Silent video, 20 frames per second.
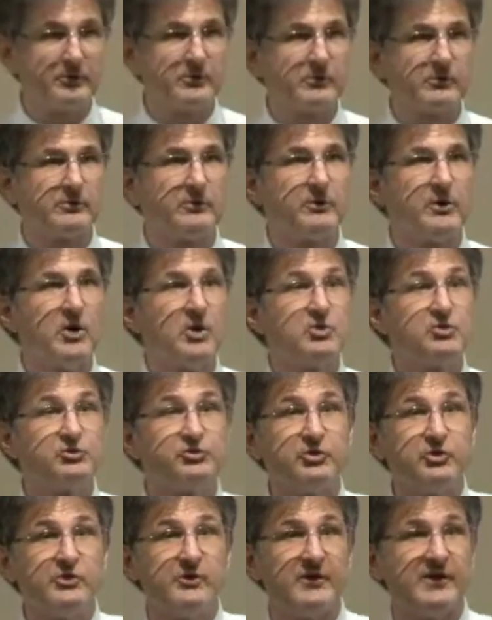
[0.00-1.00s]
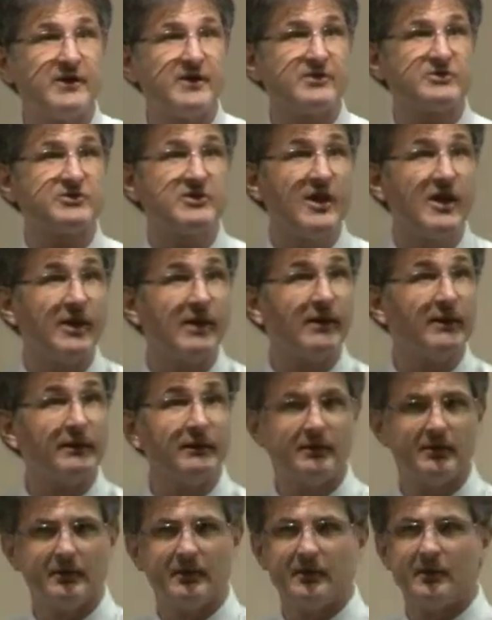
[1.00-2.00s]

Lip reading: and Google to the NSA.